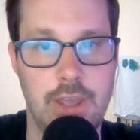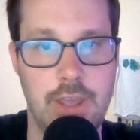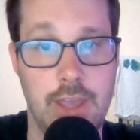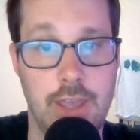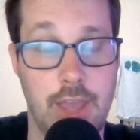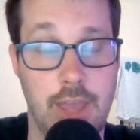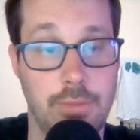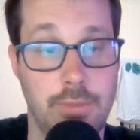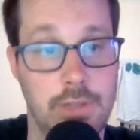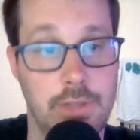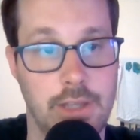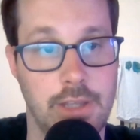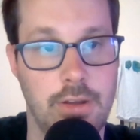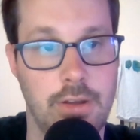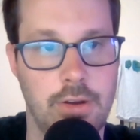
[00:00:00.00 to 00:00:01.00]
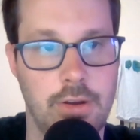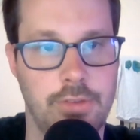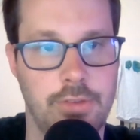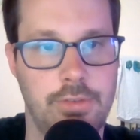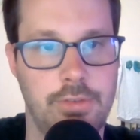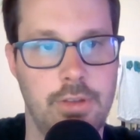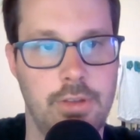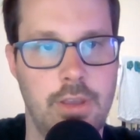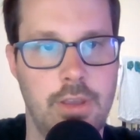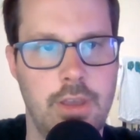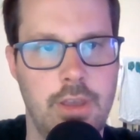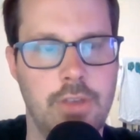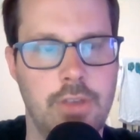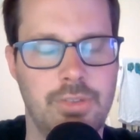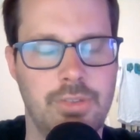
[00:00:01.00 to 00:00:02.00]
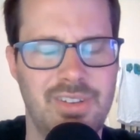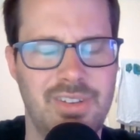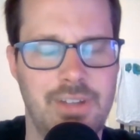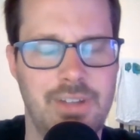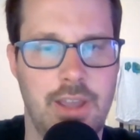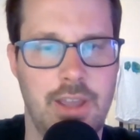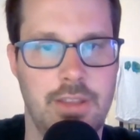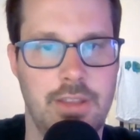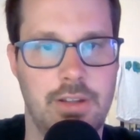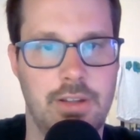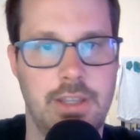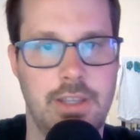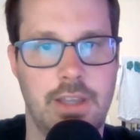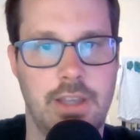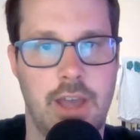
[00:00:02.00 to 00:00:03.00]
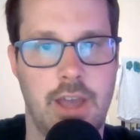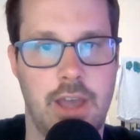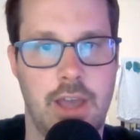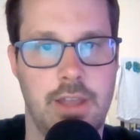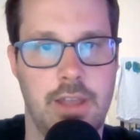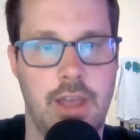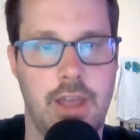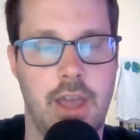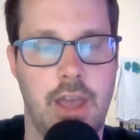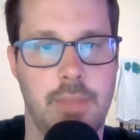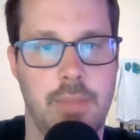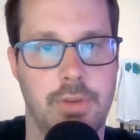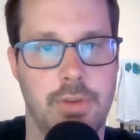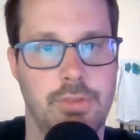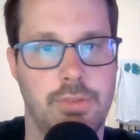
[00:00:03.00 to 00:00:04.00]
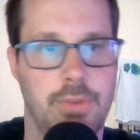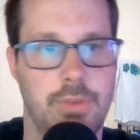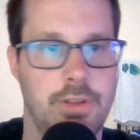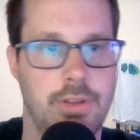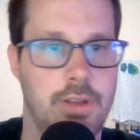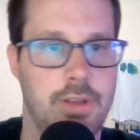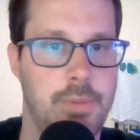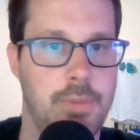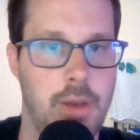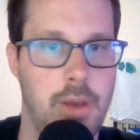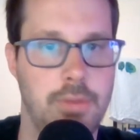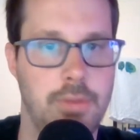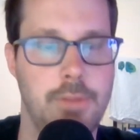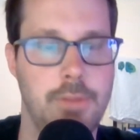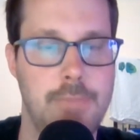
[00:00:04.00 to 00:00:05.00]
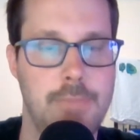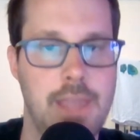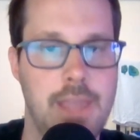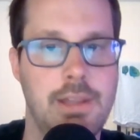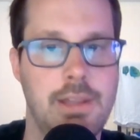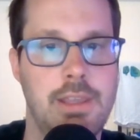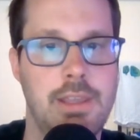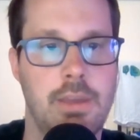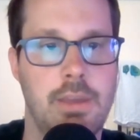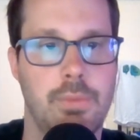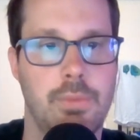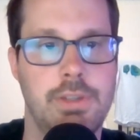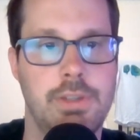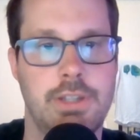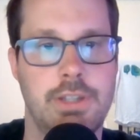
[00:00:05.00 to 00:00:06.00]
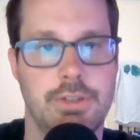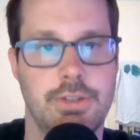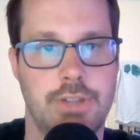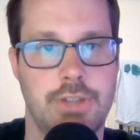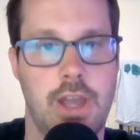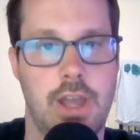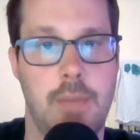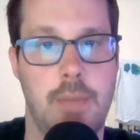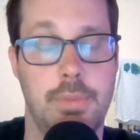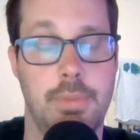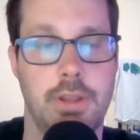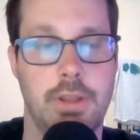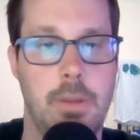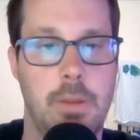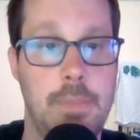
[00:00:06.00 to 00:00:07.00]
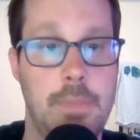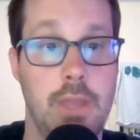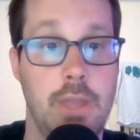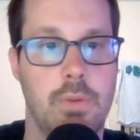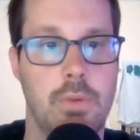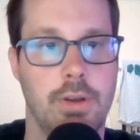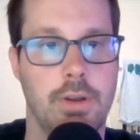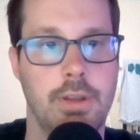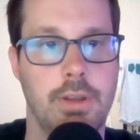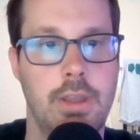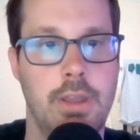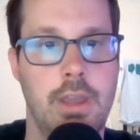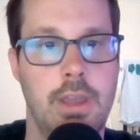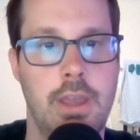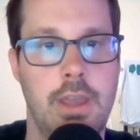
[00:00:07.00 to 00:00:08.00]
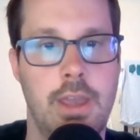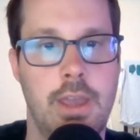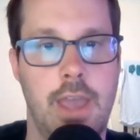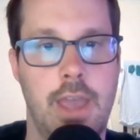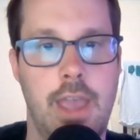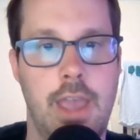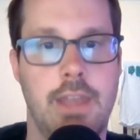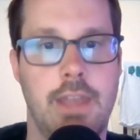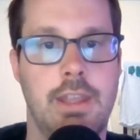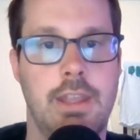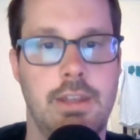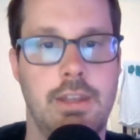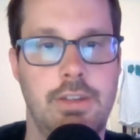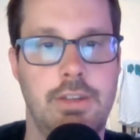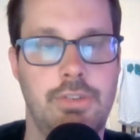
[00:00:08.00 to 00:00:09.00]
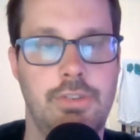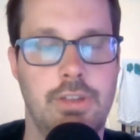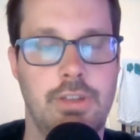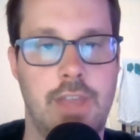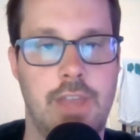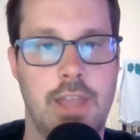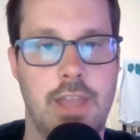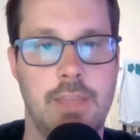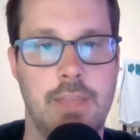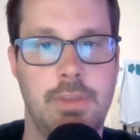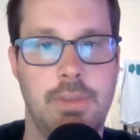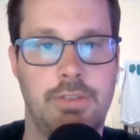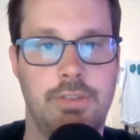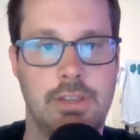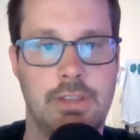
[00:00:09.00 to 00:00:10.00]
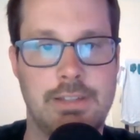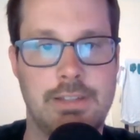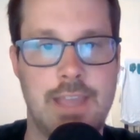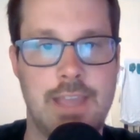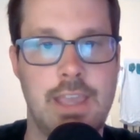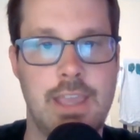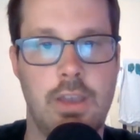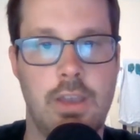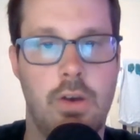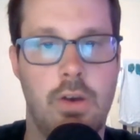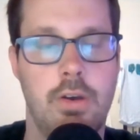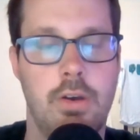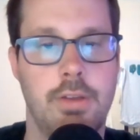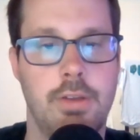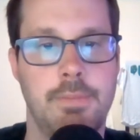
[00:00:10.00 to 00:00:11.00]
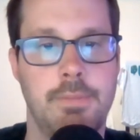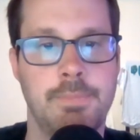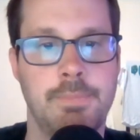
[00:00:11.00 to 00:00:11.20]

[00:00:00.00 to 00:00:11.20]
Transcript: and related arts. So they're like a hybrid to where they're mainly a retail shop, but they're a big one. And in addition to that, they basically take on